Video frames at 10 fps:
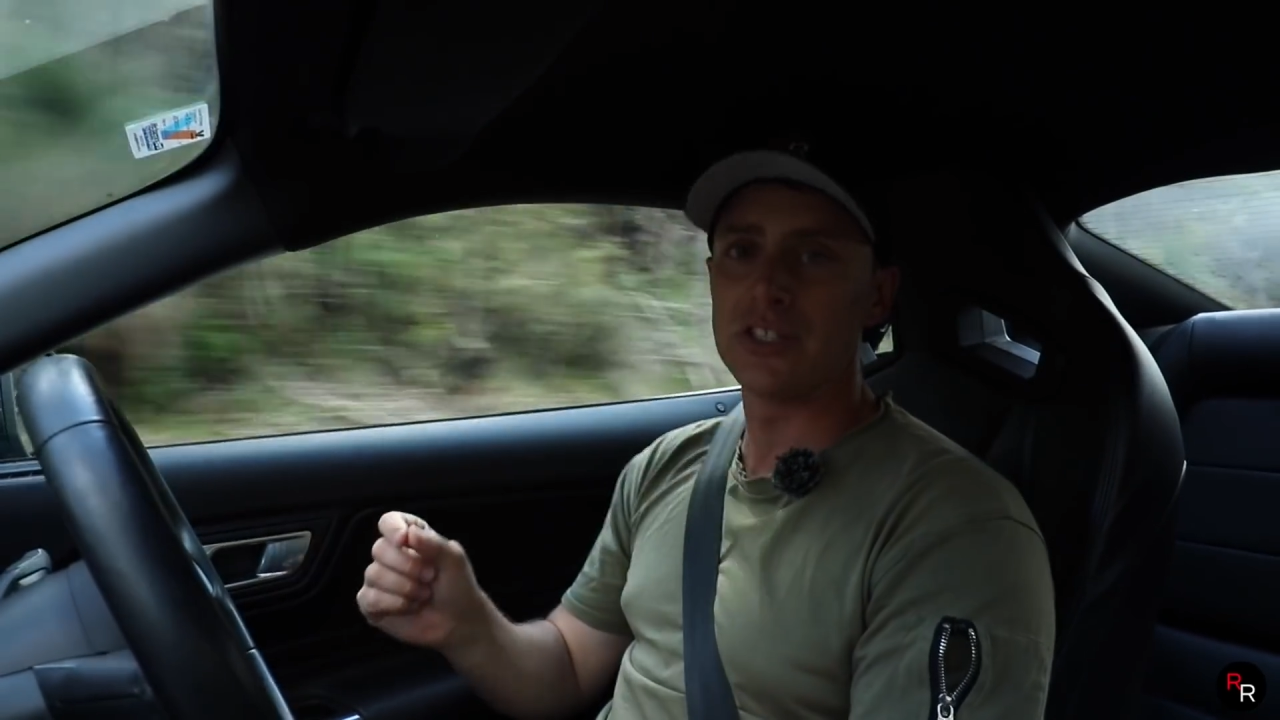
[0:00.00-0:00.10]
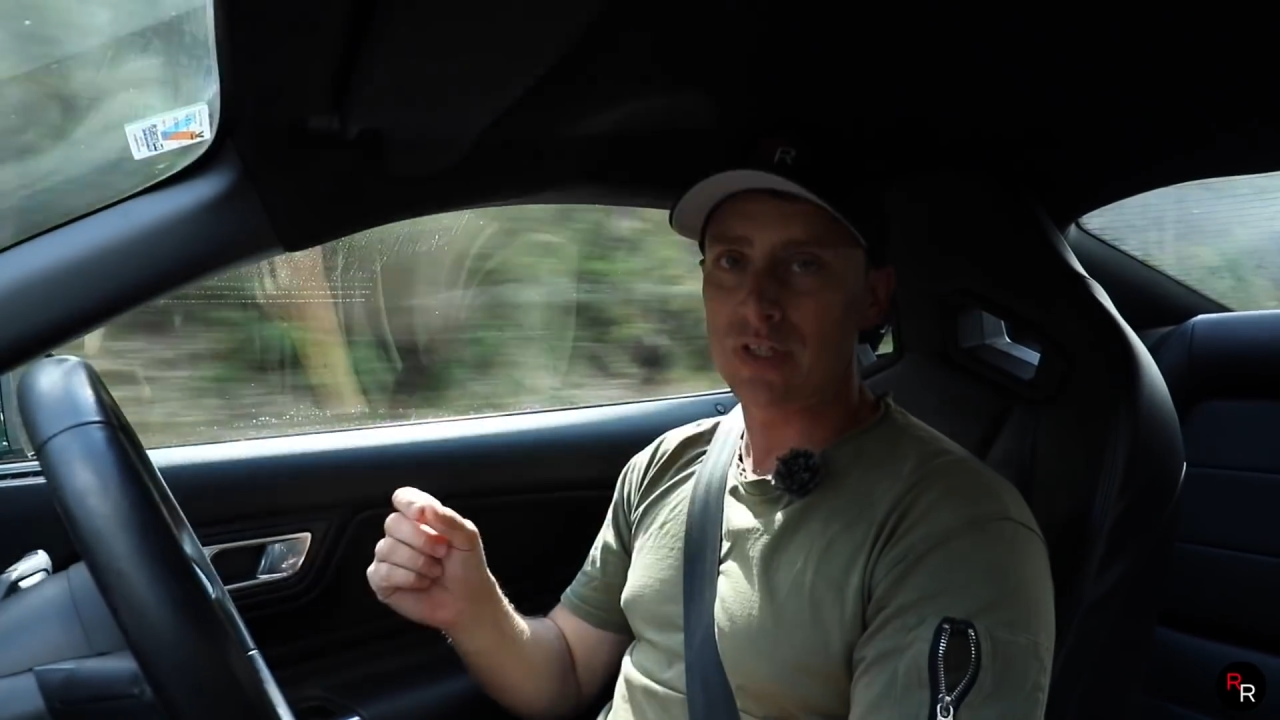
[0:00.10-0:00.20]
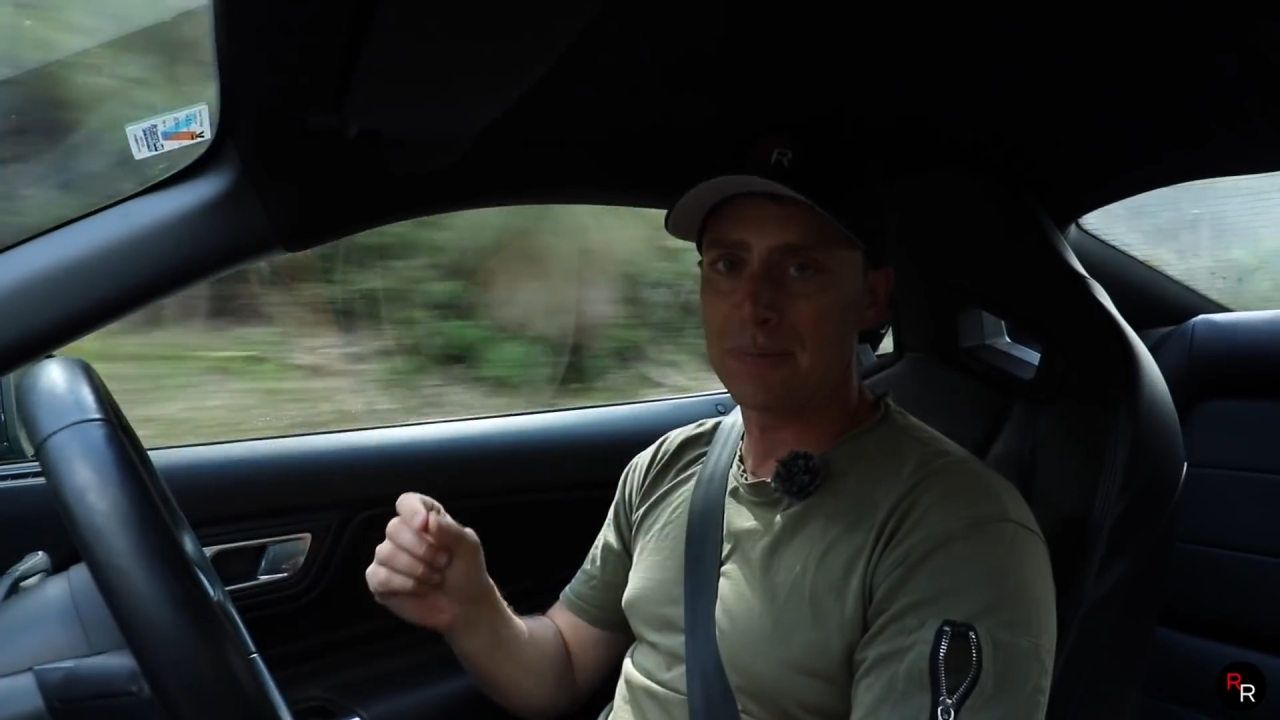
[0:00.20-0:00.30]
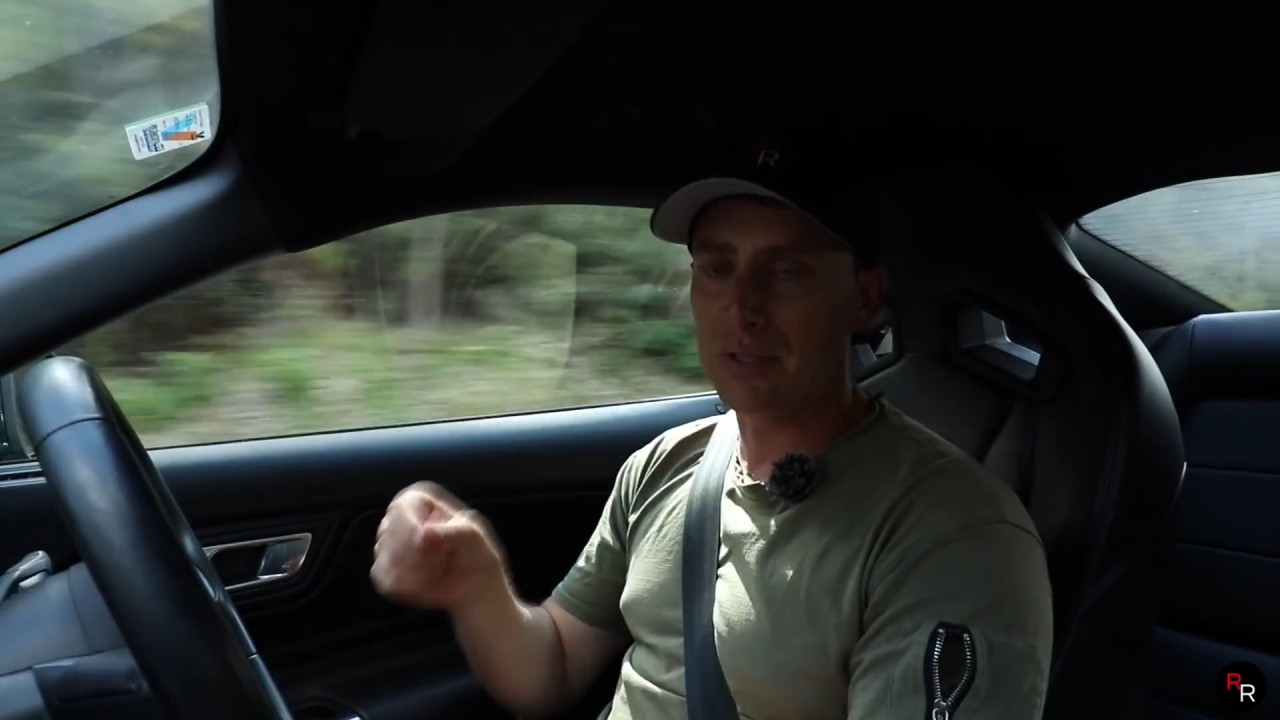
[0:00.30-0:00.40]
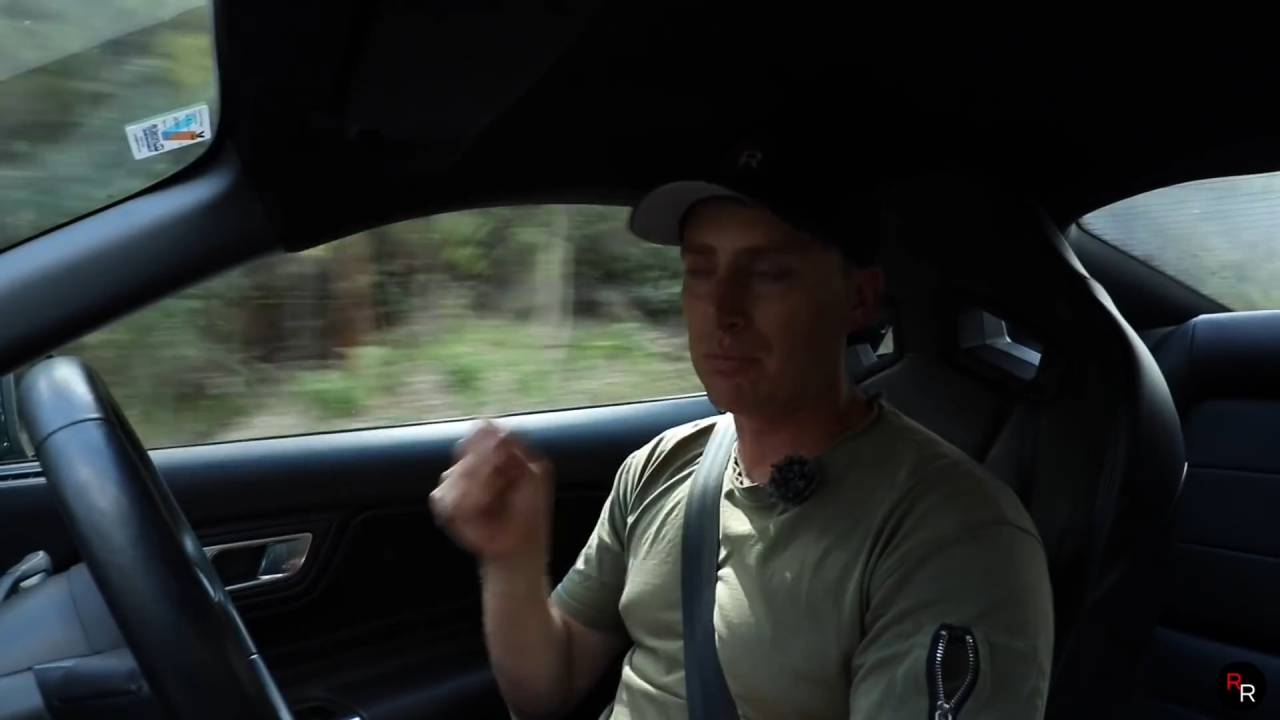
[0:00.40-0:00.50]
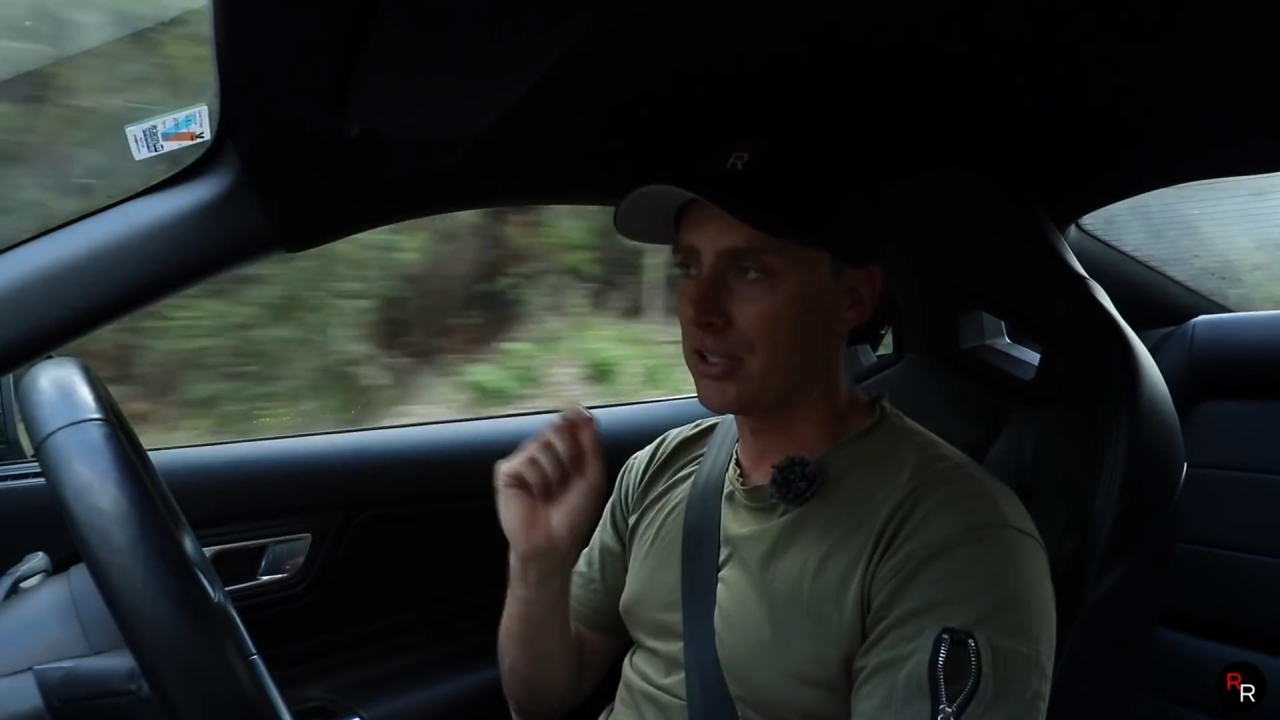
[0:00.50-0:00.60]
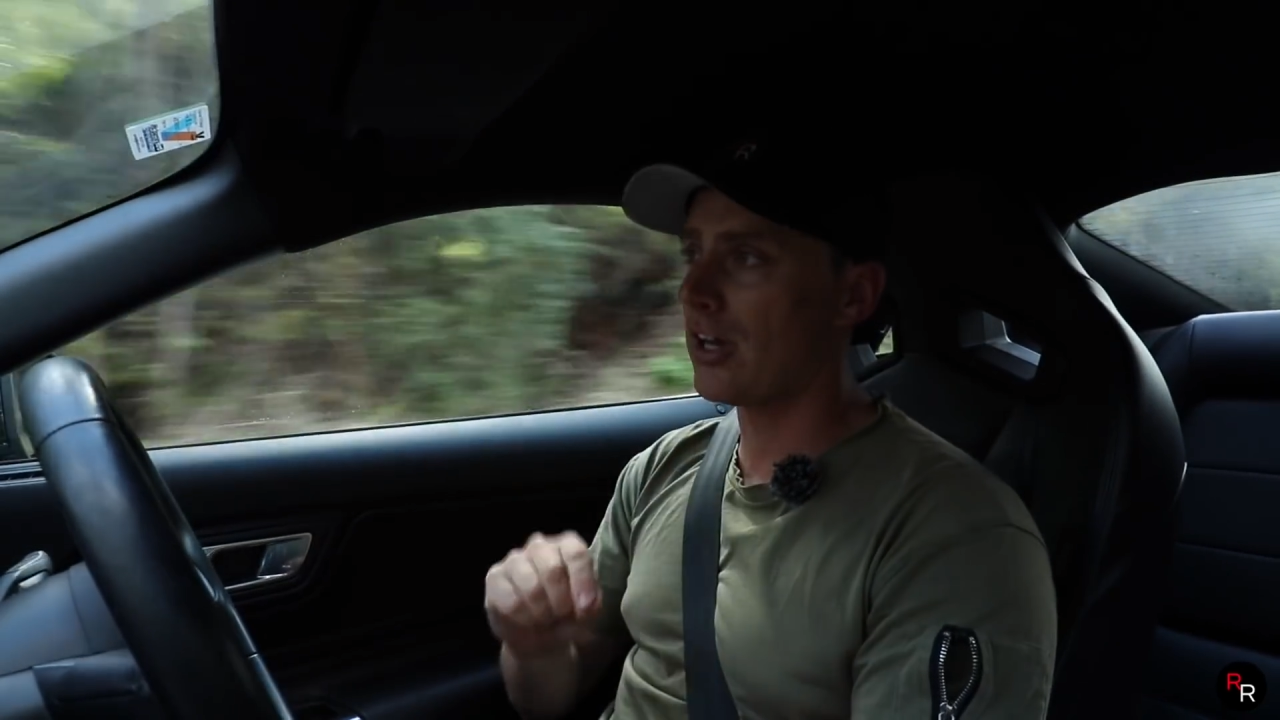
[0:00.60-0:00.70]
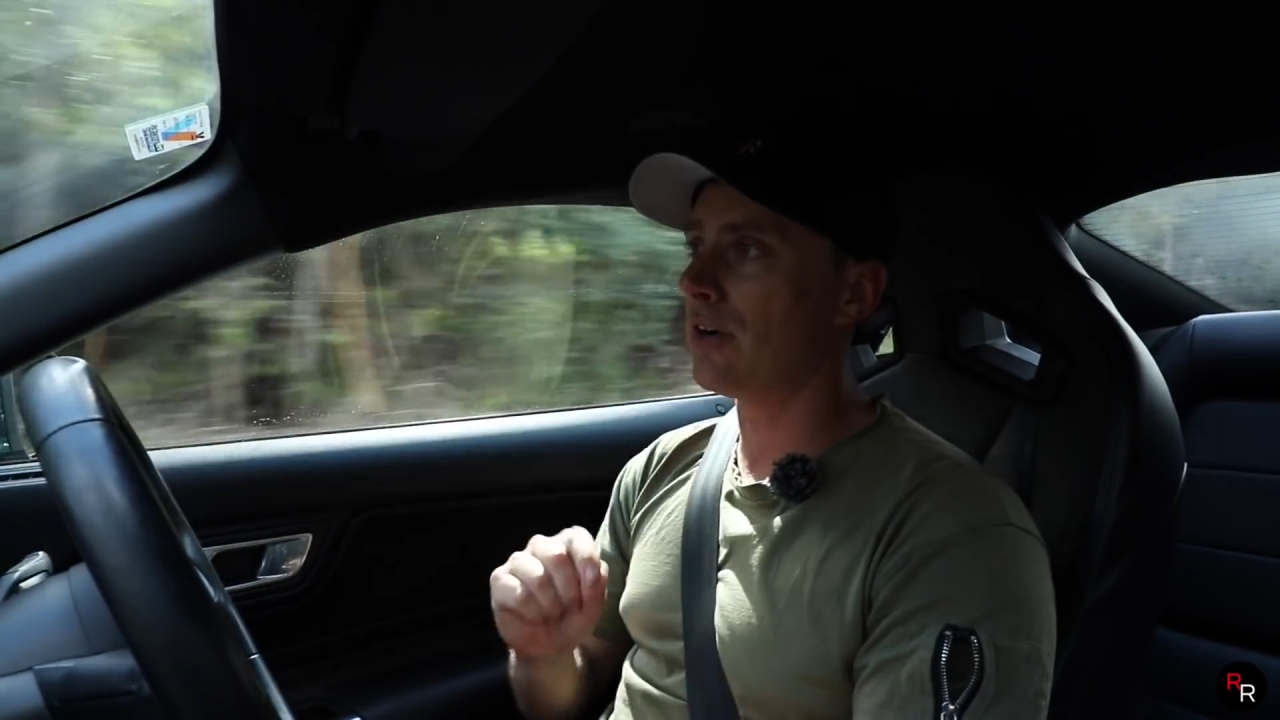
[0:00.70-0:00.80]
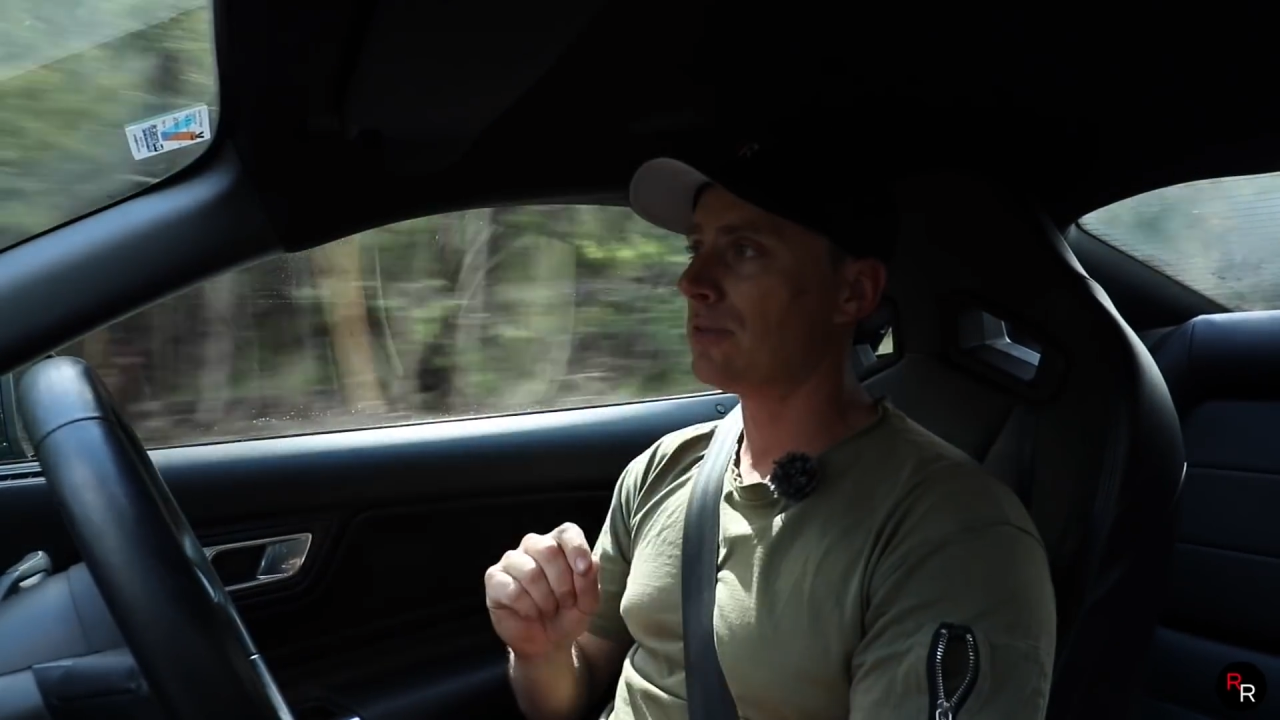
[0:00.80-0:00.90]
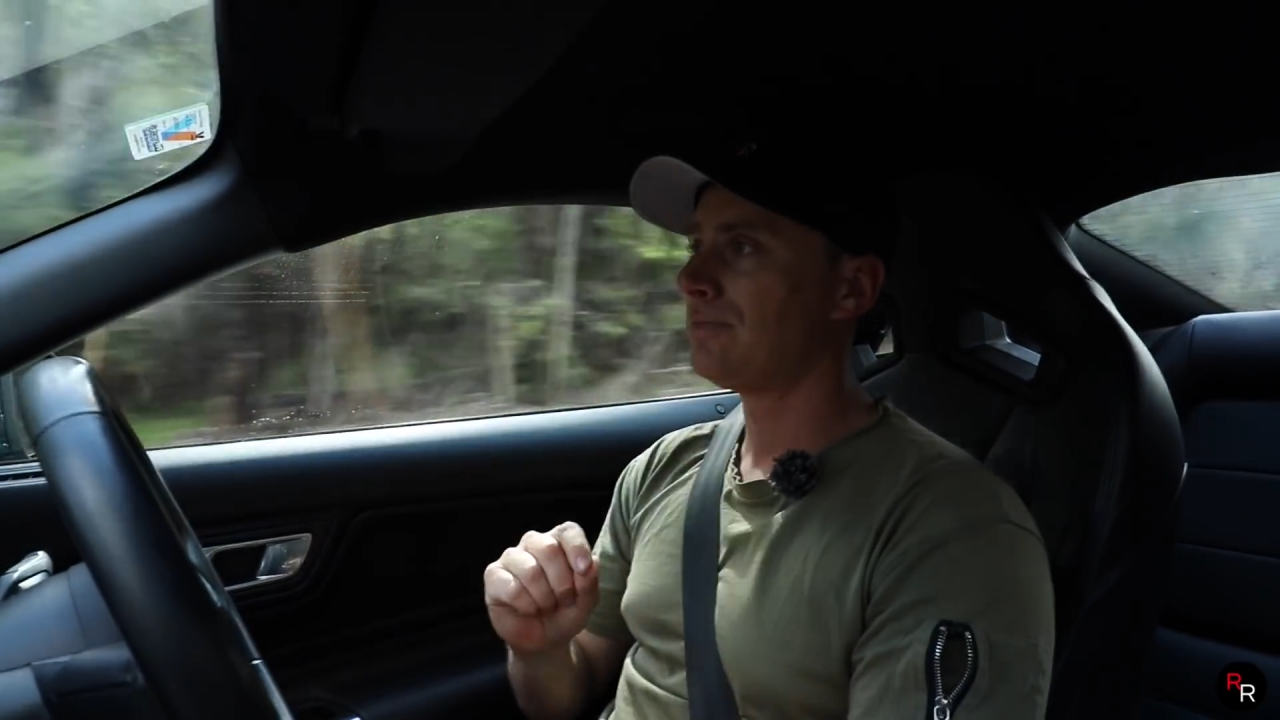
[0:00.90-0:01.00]
description
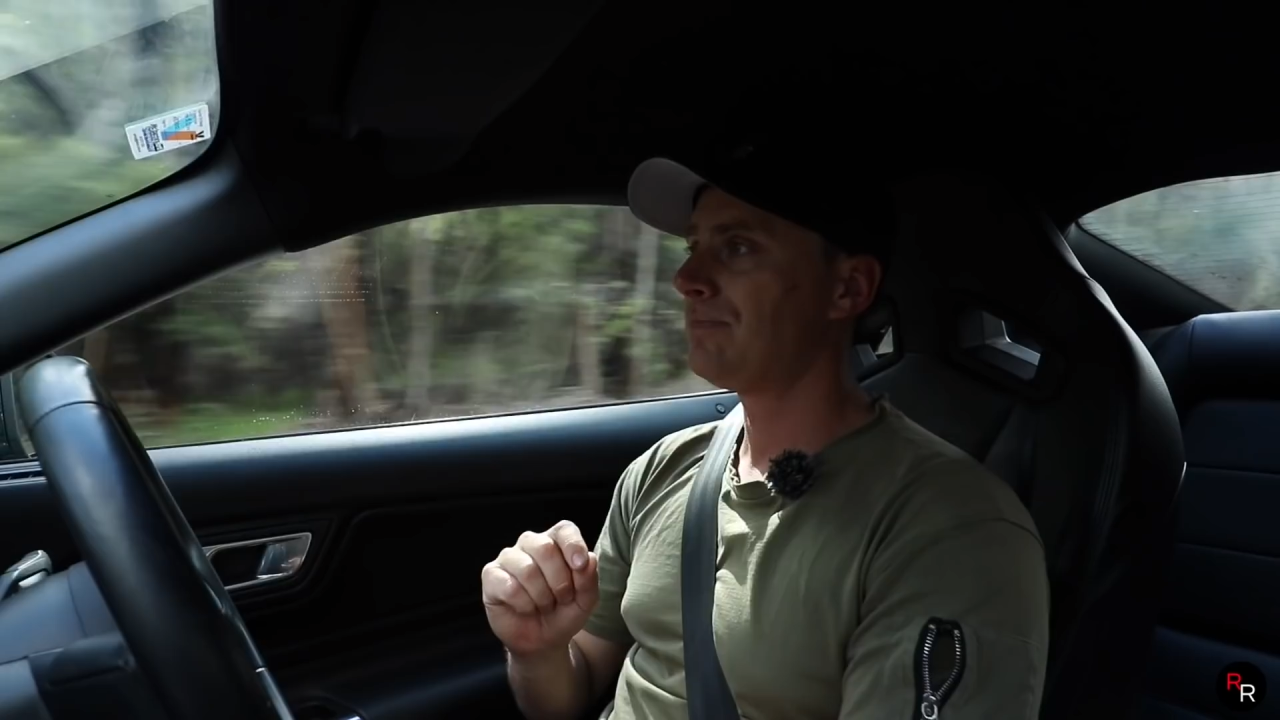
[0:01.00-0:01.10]
below.